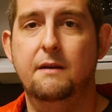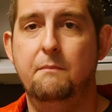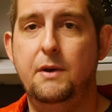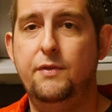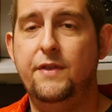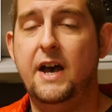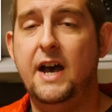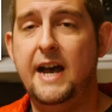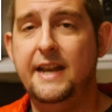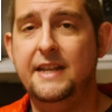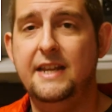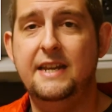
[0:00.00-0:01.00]
Both the
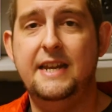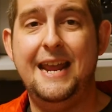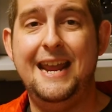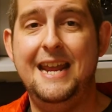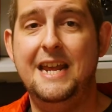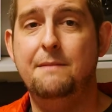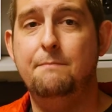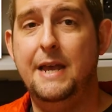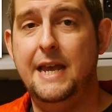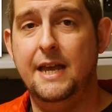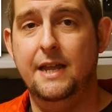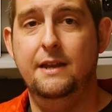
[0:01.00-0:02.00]
hot end and
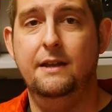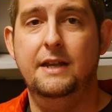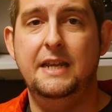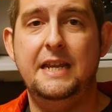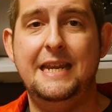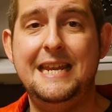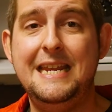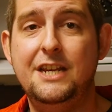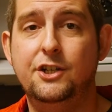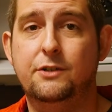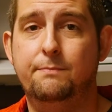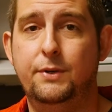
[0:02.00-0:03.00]
bed
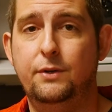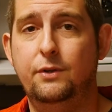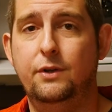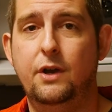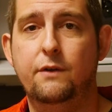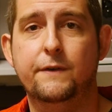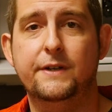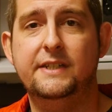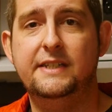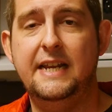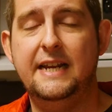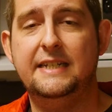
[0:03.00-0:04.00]
each pull over
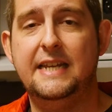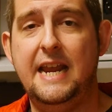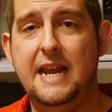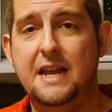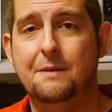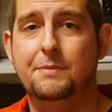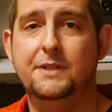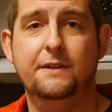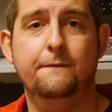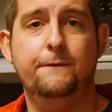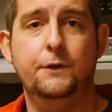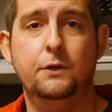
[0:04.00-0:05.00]
6 amps at
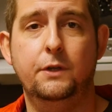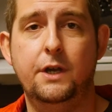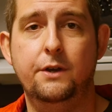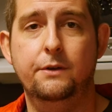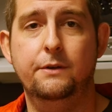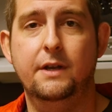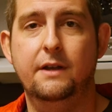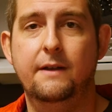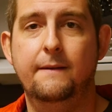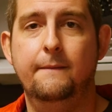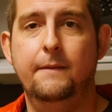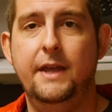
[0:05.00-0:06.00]
full load.
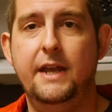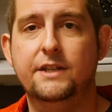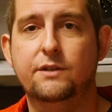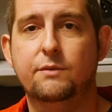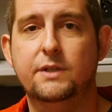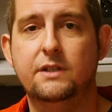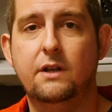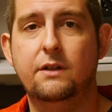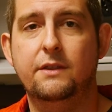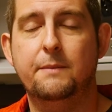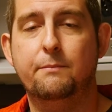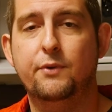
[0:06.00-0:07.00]
As a
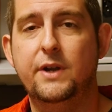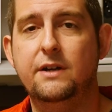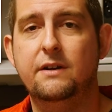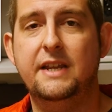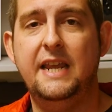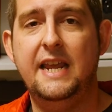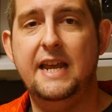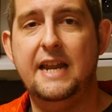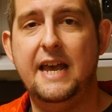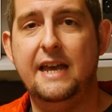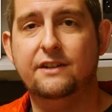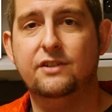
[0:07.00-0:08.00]
result, the printer can't
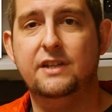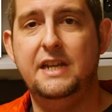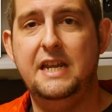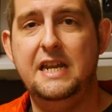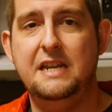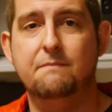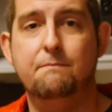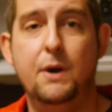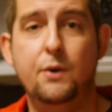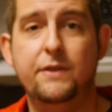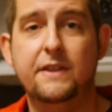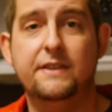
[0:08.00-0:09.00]
actually heat
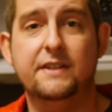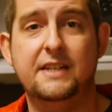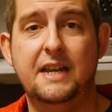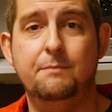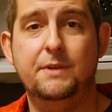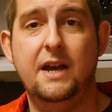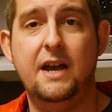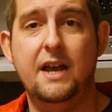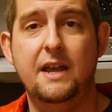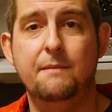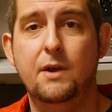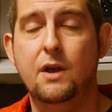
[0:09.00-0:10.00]
both at the same
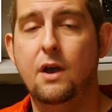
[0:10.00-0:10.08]
time